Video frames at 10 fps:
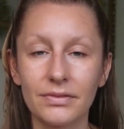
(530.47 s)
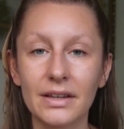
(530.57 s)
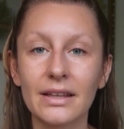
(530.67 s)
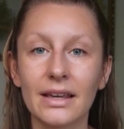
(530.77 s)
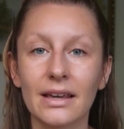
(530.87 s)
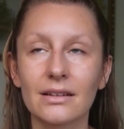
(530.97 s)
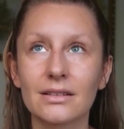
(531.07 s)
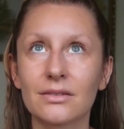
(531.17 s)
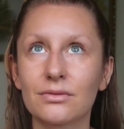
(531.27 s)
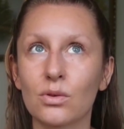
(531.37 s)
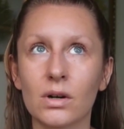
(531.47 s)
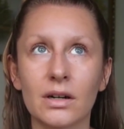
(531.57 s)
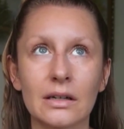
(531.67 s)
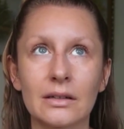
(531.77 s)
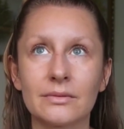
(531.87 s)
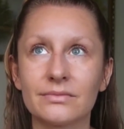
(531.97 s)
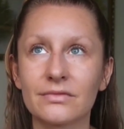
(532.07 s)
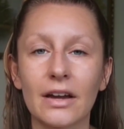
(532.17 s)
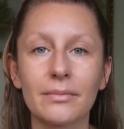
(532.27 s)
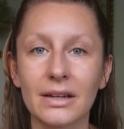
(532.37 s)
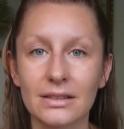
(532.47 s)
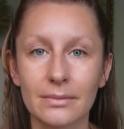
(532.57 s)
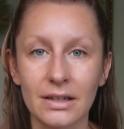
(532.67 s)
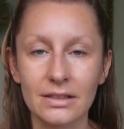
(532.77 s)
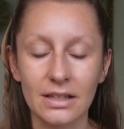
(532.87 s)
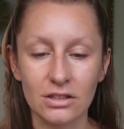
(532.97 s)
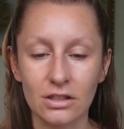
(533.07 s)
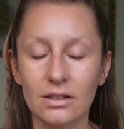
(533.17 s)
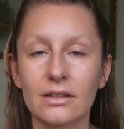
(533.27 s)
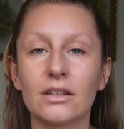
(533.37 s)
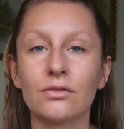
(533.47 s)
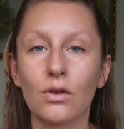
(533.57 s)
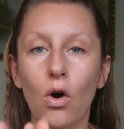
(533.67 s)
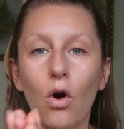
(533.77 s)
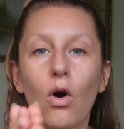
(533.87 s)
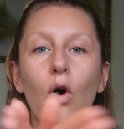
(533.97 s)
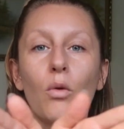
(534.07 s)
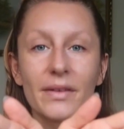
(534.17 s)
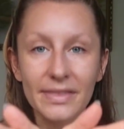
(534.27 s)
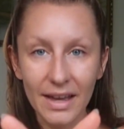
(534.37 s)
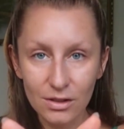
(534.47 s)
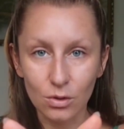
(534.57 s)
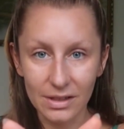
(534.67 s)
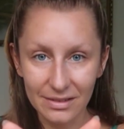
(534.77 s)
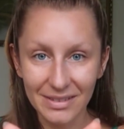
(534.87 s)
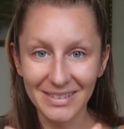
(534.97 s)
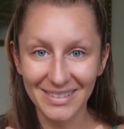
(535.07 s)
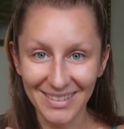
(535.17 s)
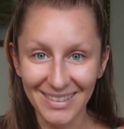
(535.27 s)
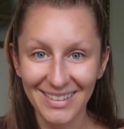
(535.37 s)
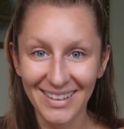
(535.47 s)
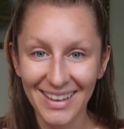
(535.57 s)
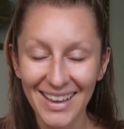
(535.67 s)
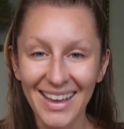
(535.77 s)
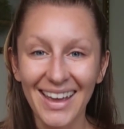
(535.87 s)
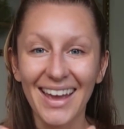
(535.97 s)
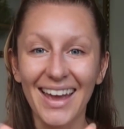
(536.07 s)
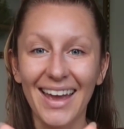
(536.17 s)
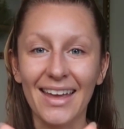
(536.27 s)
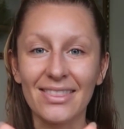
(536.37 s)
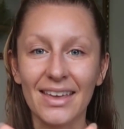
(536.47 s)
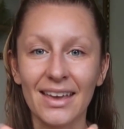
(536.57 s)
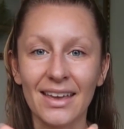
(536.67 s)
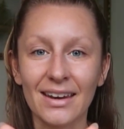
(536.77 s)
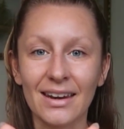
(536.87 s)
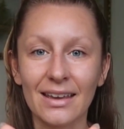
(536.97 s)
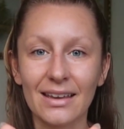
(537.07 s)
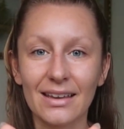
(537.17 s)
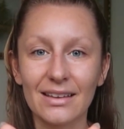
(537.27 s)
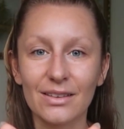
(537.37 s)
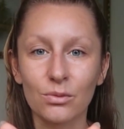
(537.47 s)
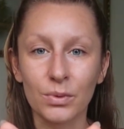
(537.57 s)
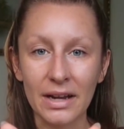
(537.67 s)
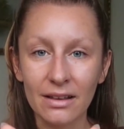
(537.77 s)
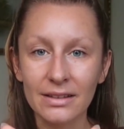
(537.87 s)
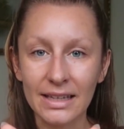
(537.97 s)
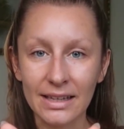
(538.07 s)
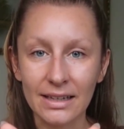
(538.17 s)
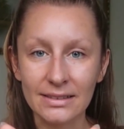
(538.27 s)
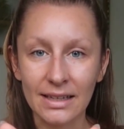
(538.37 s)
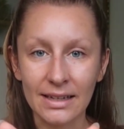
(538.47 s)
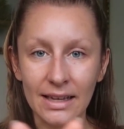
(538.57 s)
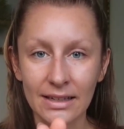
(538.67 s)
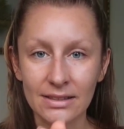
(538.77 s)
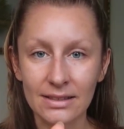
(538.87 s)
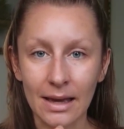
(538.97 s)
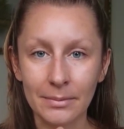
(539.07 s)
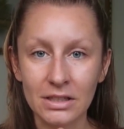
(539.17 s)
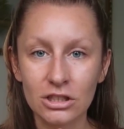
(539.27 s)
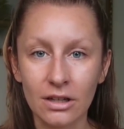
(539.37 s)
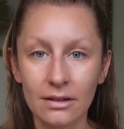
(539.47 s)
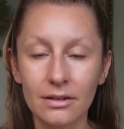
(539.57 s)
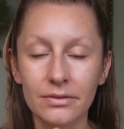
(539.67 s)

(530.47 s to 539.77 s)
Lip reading: feeling it for 5 minutes of meditation, you've opened that door and then reality kicks in and you slam it shut